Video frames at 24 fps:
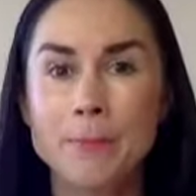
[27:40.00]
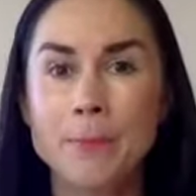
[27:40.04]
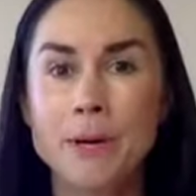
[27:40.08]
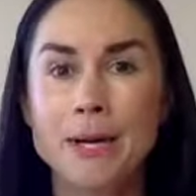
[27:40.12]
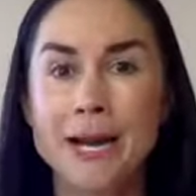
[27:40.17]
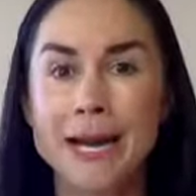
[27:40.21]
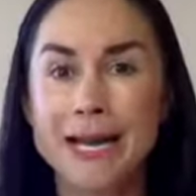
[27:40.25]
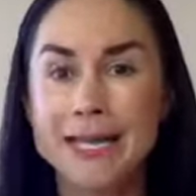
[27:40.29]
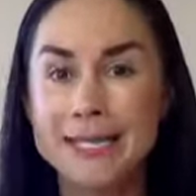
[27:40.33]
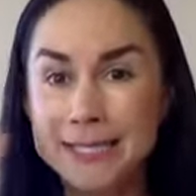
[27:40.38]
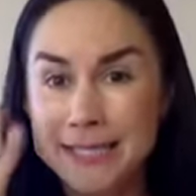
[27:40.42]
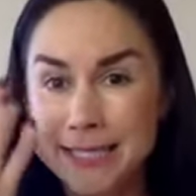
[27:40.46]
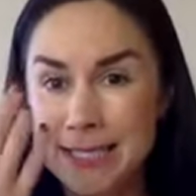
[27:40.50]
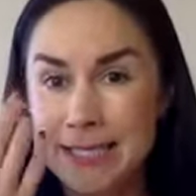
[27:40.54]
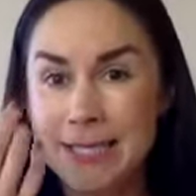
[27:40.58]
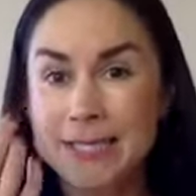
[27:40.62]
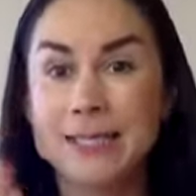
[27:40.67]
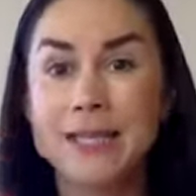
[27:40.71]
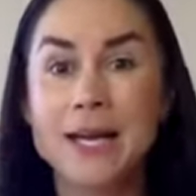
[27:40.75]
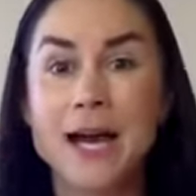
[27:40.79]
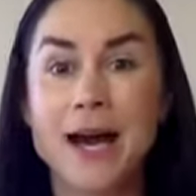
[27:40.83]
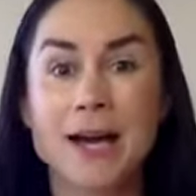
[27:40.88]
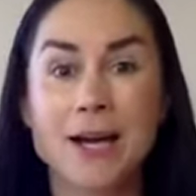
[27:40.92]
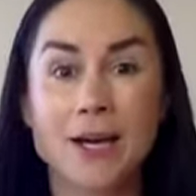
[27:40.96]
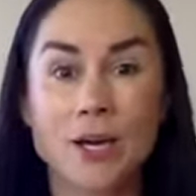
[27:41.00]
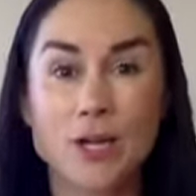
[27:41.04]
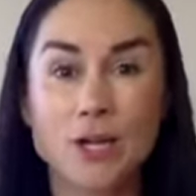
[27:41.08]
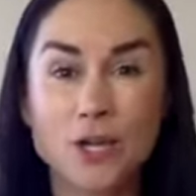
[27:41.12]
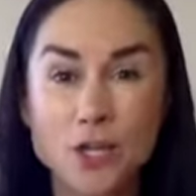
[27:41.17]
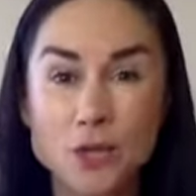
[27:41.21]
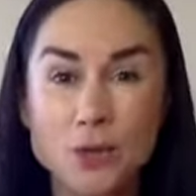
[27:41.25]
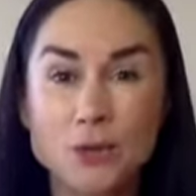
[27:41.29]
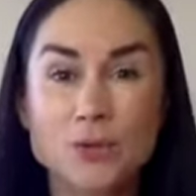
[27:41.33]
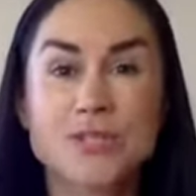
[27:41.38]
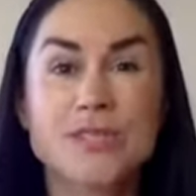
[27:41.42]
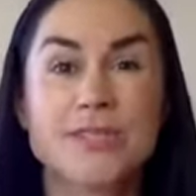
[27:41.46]
but I did got a
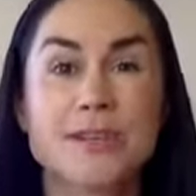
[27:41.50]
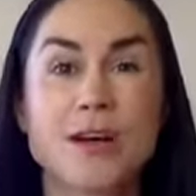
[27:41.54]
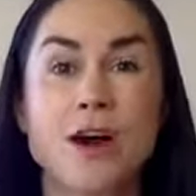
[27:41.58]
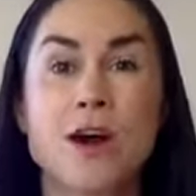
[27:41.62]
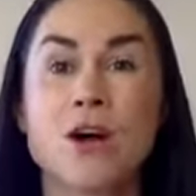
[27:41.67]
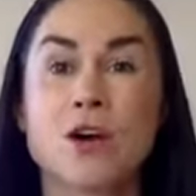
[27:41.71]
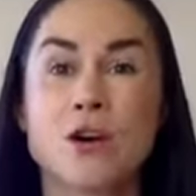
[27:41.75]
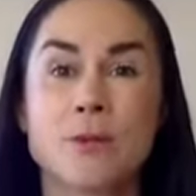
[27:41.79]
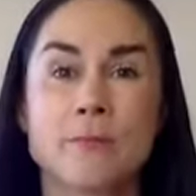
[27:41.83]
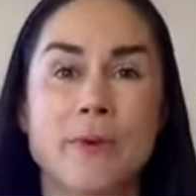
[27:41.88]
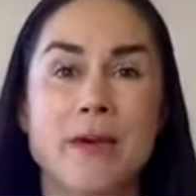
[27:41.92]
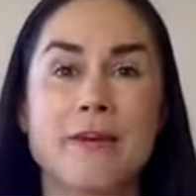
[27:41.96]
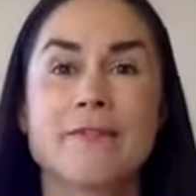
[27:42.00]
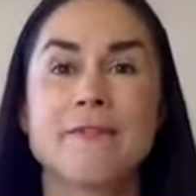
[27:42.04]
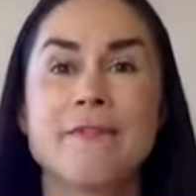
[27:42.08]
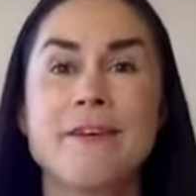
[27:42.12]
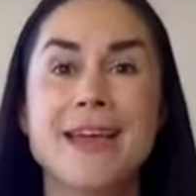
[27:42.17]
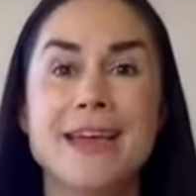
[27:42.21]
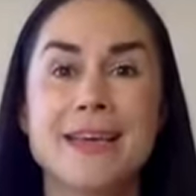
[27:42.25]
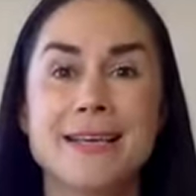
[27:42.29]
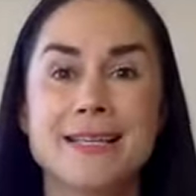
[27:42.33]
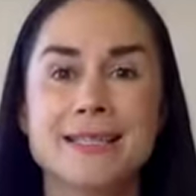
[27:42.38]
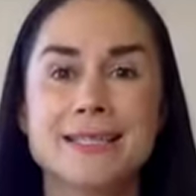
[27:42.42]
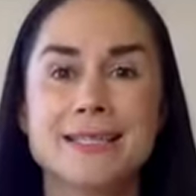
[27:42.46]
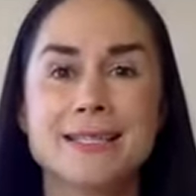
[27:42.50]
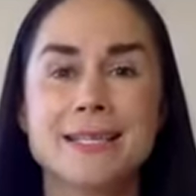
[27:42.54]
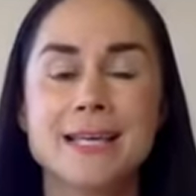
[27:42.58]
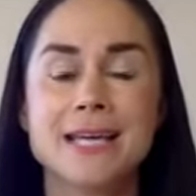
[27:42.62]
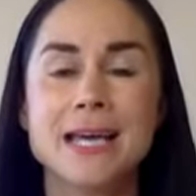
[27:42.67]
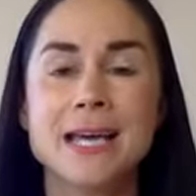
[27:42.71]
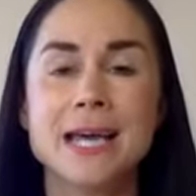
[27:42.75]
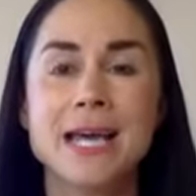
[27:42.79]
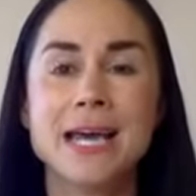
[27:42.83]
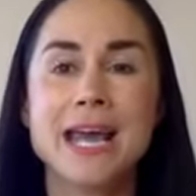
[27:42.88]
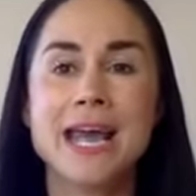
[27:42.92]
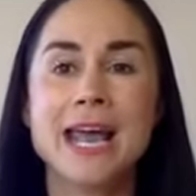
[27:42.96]
huge scar on my face
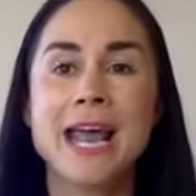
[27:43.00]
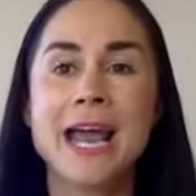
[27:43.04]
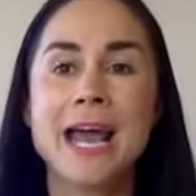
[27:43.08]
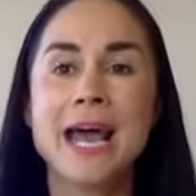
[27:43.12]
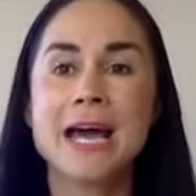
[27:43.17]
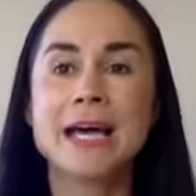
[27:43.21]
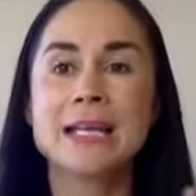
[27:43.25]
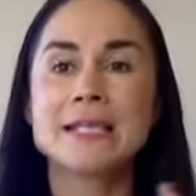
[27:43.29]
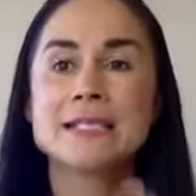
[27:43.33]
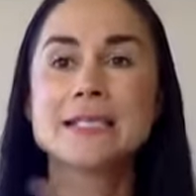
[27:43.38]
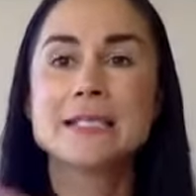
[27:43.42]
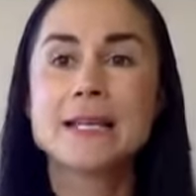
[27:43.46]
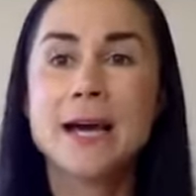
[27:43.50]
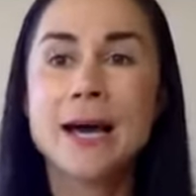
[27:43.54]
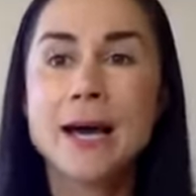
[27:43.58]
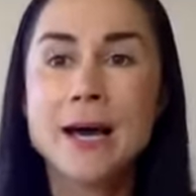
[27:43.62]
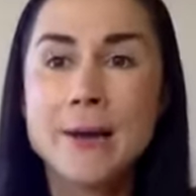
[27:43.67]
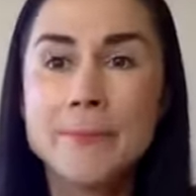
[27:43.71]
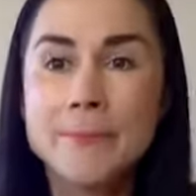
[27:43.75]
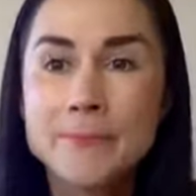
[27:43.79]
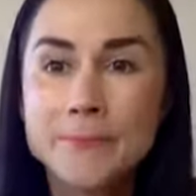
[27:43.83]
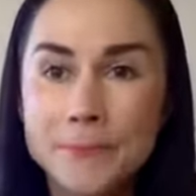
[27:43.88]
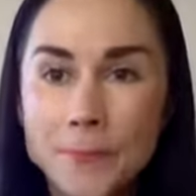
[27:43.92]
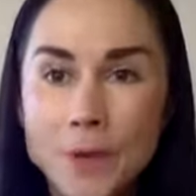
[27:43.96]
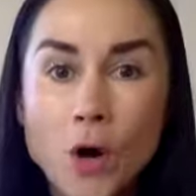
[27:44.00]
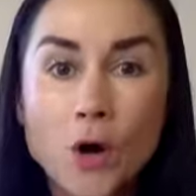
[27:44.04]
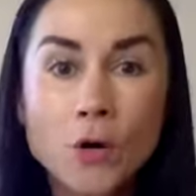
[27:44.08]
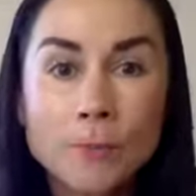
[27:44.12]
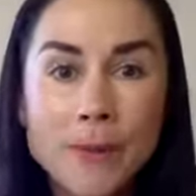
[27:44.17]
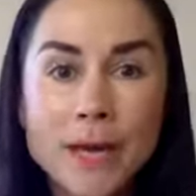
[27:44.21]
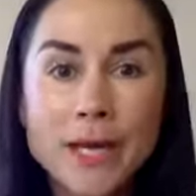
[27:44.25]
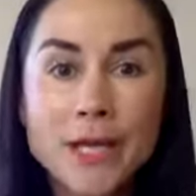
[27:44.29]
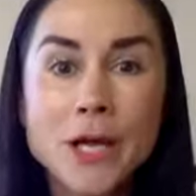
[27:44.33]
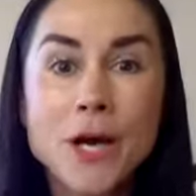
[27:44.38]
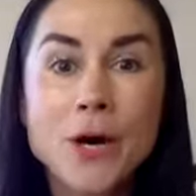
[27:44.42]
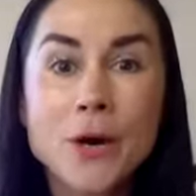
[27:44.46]
and um,
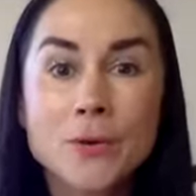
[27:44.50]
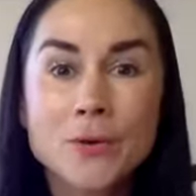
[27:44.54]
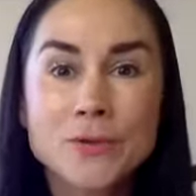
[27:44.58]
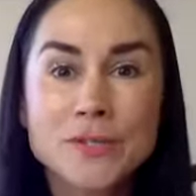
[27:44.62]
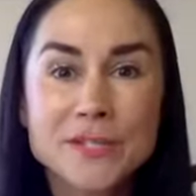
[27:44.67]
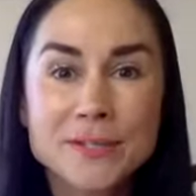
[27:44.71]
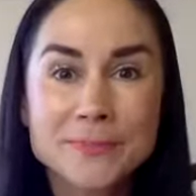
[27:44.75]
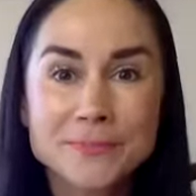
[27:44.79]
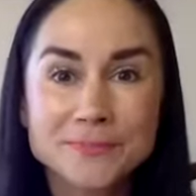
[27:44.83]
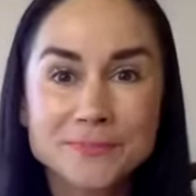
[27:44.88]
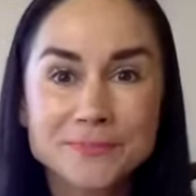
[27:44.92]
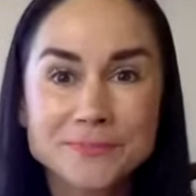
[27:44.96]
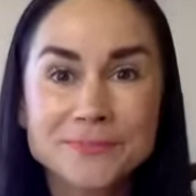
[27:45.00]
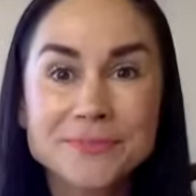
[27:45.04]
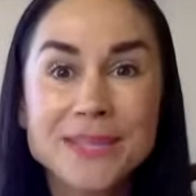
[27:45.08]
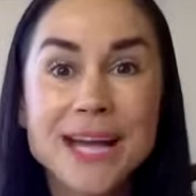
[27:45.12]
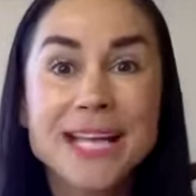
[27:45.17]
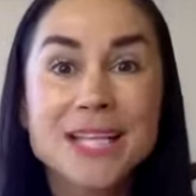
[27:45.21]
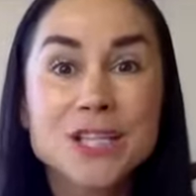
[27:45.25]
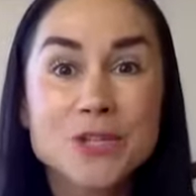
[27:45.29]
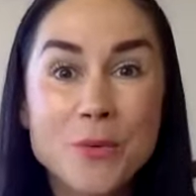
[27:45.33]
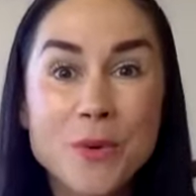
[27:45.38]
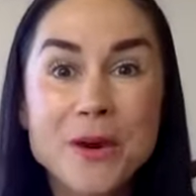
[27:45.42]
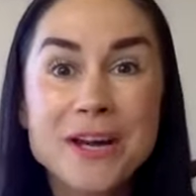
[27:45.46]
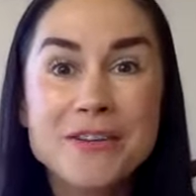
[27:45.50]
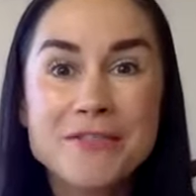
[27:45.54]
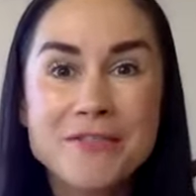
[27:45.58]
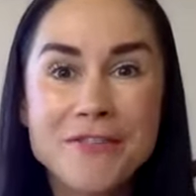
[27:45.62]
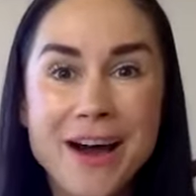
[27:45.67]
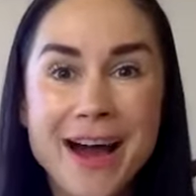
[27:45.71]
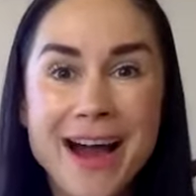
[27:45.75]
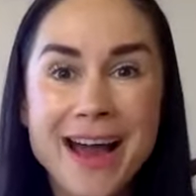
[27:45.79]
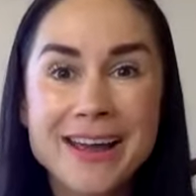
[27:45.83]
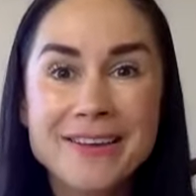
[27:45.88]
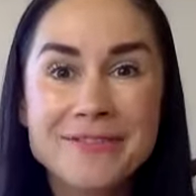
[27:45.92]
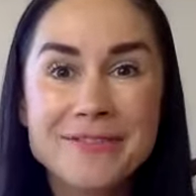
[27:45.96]
on my nose at
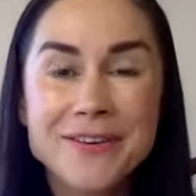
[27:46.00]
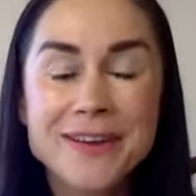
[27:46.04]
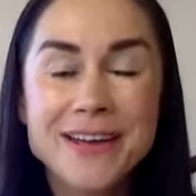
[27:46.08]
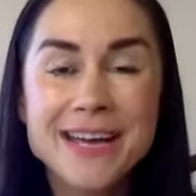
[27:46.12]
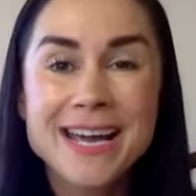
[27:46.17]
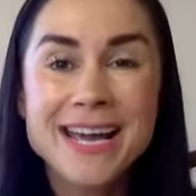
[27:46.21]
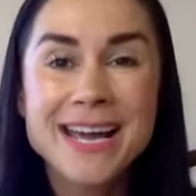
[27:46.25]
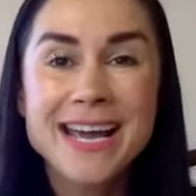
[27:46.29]
25.